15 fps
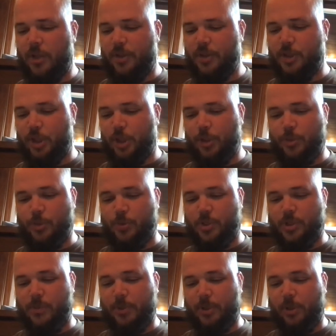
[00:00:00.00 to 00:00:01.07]
The saloons were
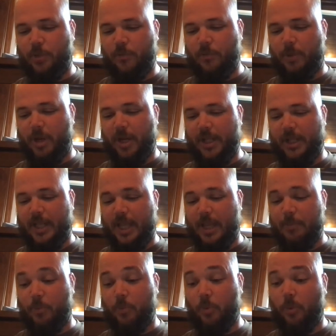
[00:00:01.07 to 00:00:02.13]
typical of a mining
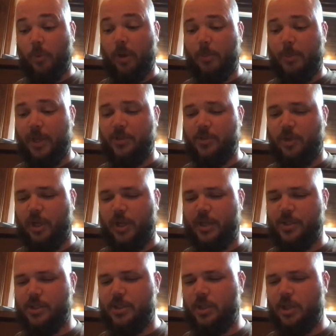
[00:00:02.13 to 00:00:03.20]
camp and were well
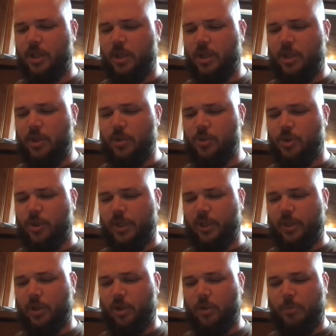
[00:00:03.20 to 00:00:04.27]
patronized. Usually a
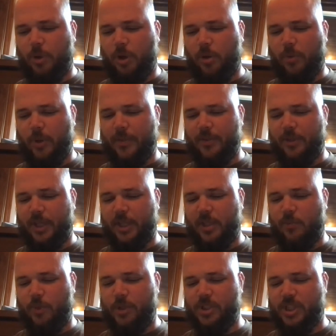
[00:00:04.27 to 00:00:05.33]
long bar ran the length
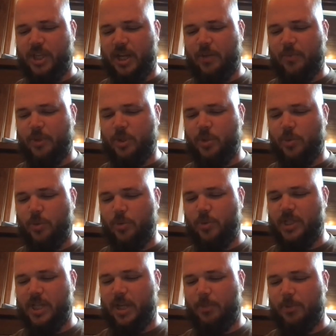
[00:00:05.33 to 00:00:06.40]
of one side with two or three
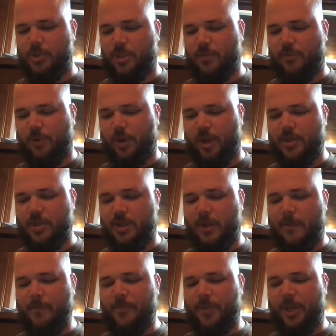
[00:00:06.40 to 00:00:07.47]
tables in the front
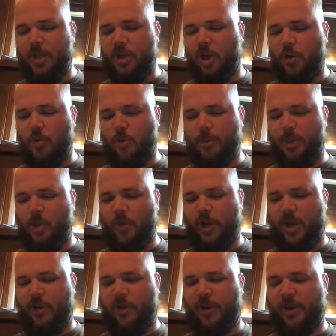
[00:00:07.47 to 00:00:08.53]
and a card room in the
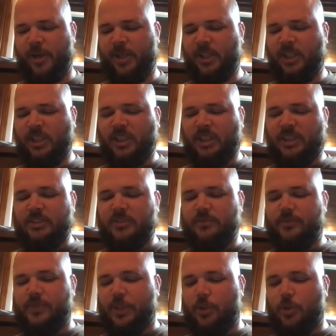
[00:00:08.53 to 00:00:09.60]
rear.
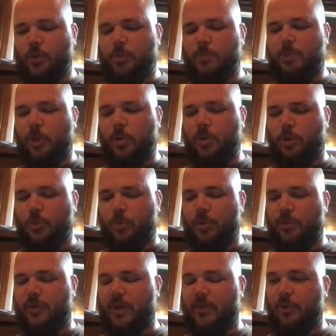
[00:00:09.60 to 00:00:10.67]
Faro and poker were
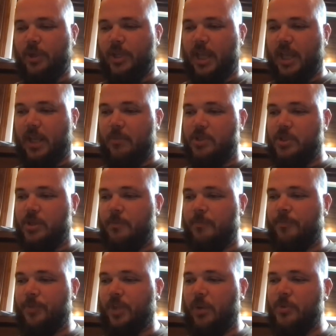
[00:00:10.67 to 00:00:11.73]
the favorite games.
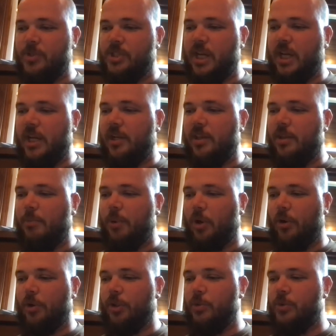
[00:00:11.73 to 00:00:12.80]
I was standing at the
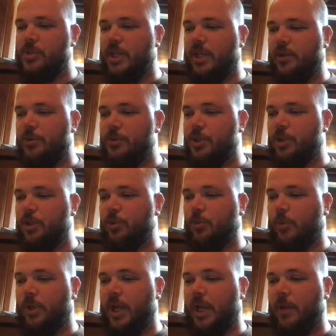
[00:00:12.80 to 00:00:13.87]
bar in Lewis Engel's saloon
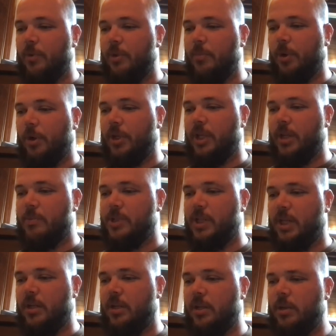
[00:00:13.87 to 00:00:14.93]
one night when the barkeep
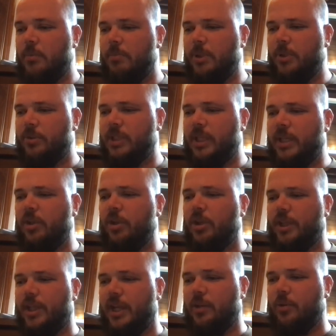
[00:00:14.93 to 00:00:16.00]
said, "Bill, take a look
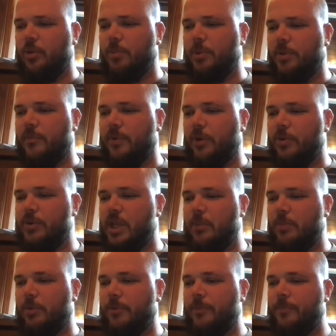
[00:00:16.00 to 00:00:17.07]
at that group at the faro
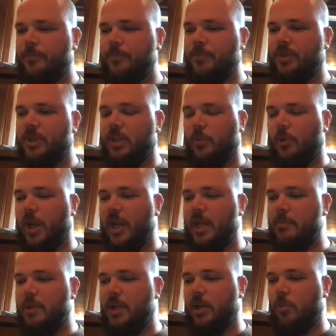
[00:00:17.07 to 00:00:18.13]
table." There were
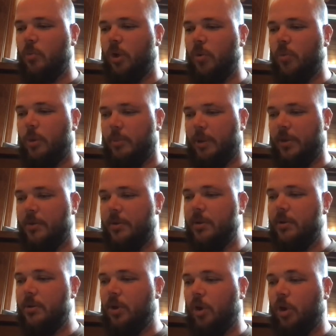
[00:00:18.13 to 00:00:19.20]
eight men and one woman,
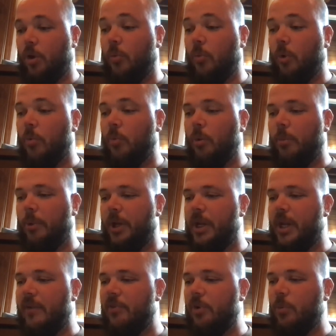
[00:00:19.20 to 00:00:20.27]
or one woman.
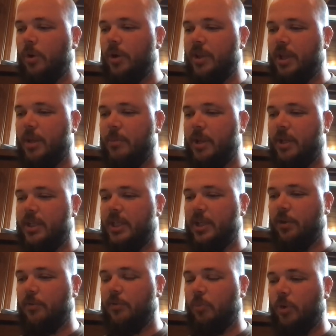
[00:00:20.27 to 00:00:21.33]
Every one of them had
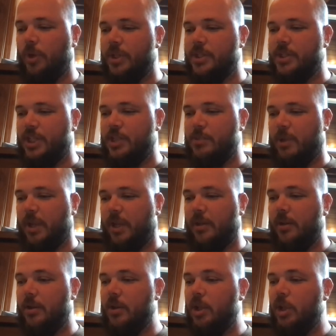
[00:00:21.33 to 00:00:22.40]
killed from one to six men.